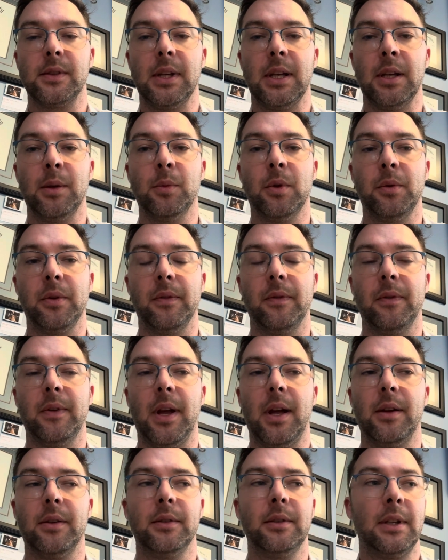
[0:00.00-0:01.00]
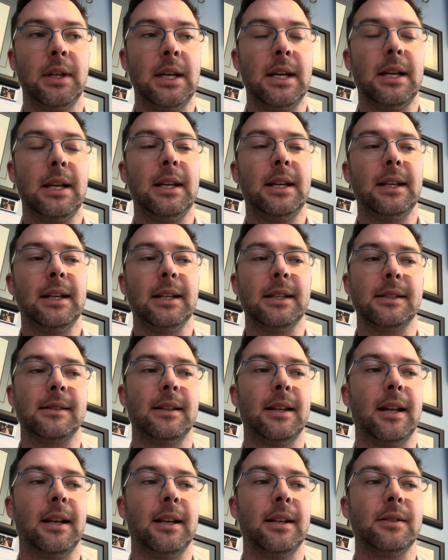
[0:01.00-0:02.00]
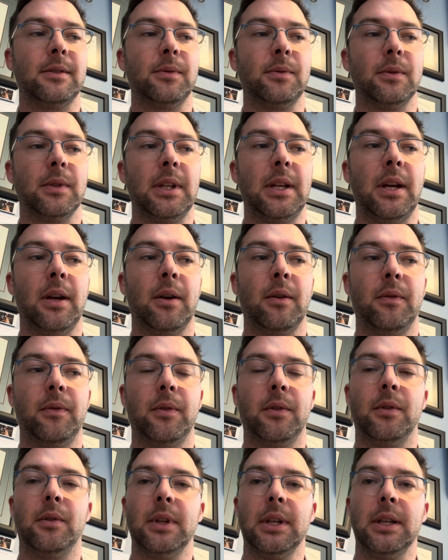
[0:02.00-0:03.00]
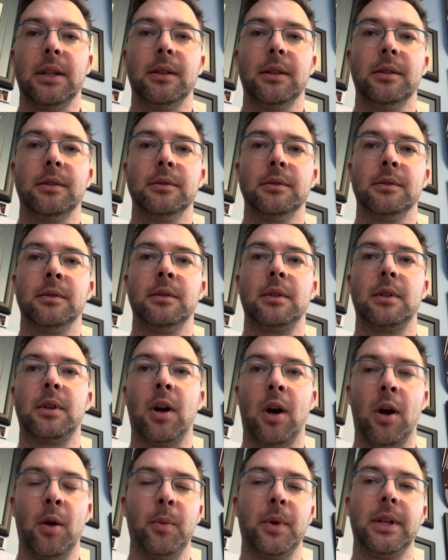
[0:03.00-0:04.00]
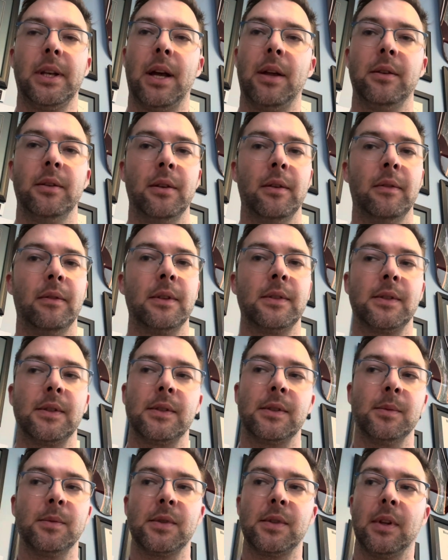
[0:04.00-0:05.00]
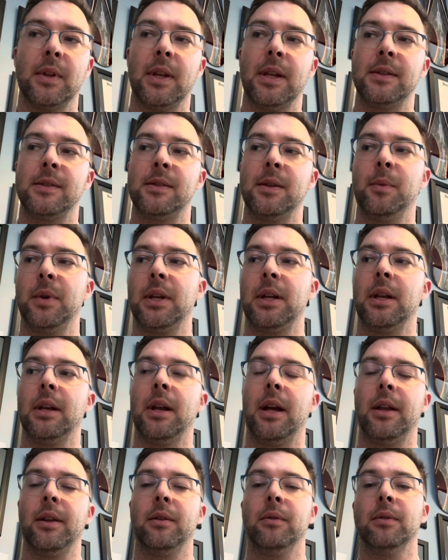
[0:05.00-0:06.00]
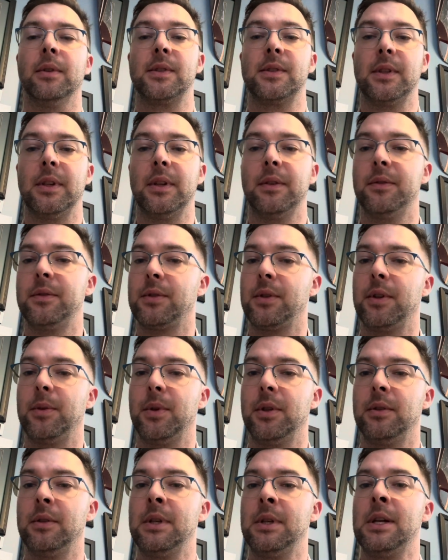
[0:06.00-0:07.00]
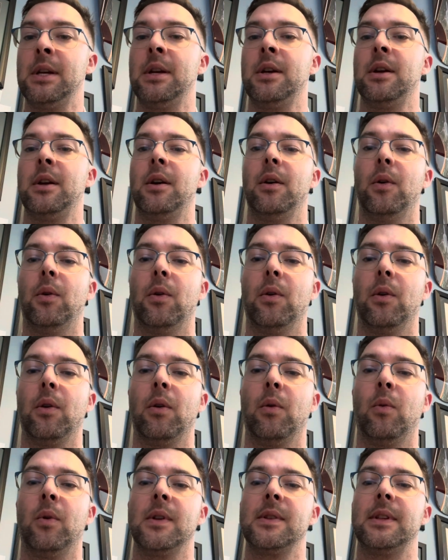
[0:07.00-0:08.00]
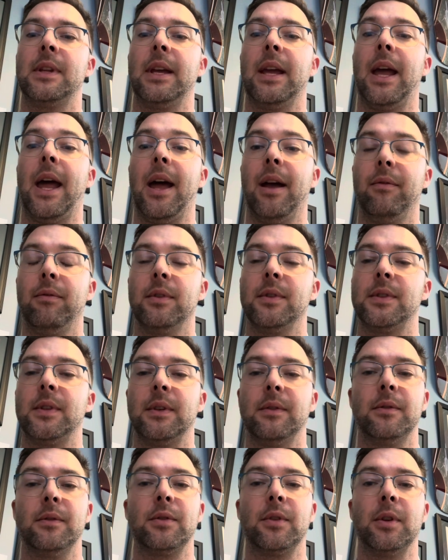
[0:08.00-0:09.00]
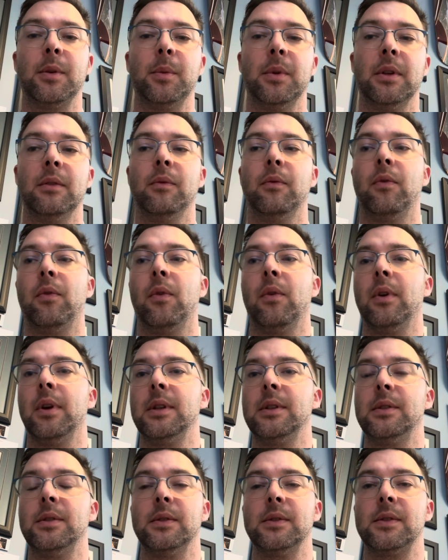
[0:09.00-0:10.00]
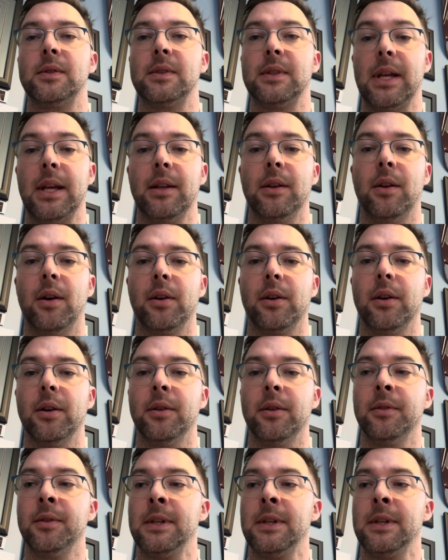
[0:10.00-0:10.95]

And what we found is that it's really helpful in calming down the nervous system so that somebody can either receive treatment or once they have received treatment for it to stay longer.